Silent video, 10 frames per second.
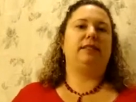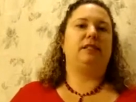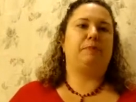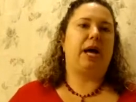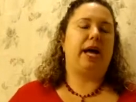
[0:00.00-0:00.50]

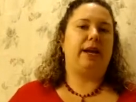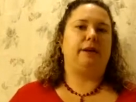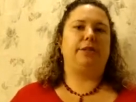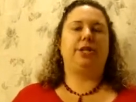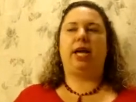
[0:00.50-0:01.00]

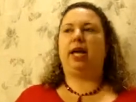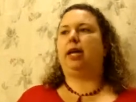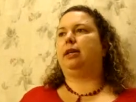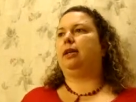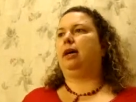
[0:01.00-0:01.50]
Spire,
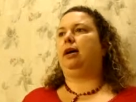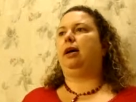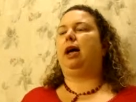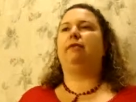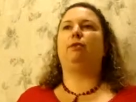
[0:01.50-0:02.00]
Jen.
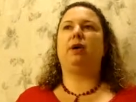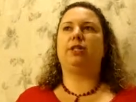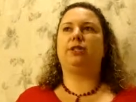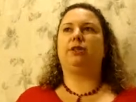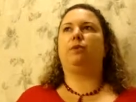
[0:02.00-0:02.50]
I haven't
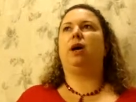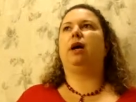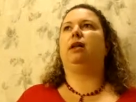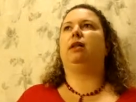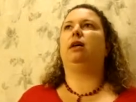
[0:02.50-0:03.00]
watched her in a
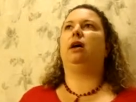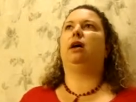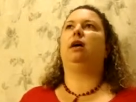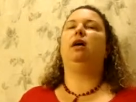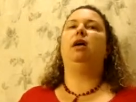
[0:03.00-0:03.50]

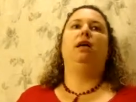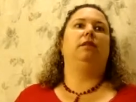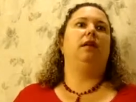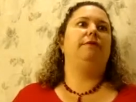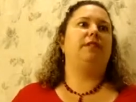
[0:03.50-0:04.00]
while.
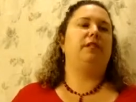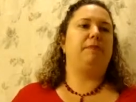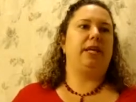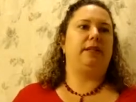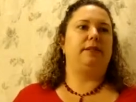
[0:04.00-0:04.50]
Love to
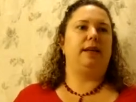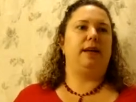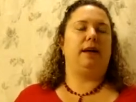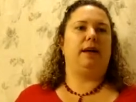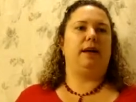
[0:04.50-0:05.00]
meet
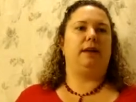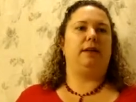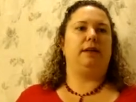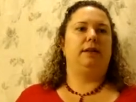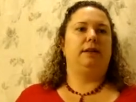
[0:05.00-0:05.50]

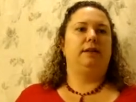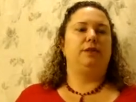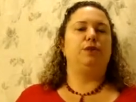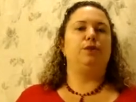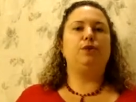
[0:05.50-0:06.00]

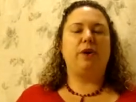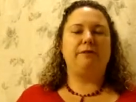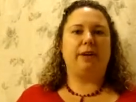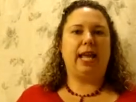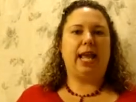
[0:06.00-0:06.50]
New Toy
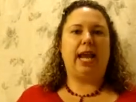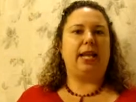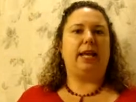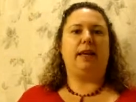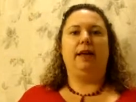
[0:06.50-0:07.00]
for
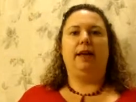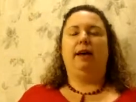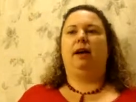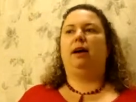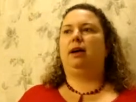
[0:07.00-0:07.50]
Katie.
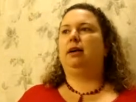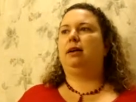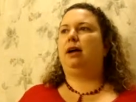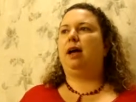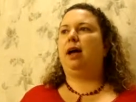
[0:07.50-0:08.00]

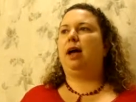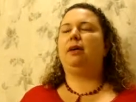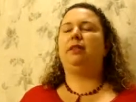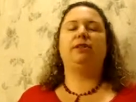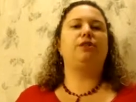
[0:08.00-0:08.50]

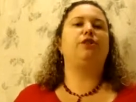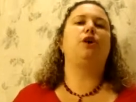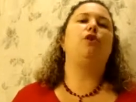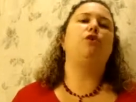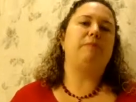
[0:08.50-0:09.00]
There's
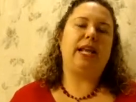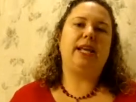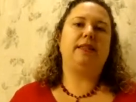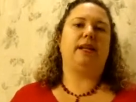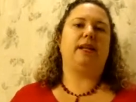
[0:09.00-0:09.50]
so
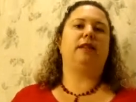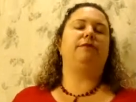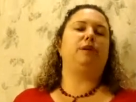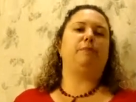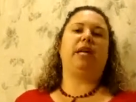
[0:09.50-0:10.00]
many that I'd love
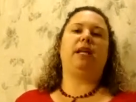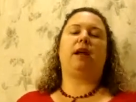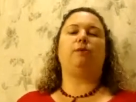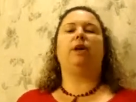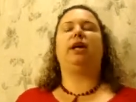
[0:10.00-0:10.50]
to meet. I
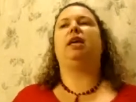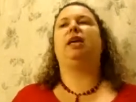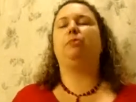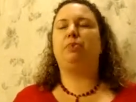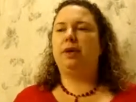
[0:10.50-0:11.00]
don't want to keep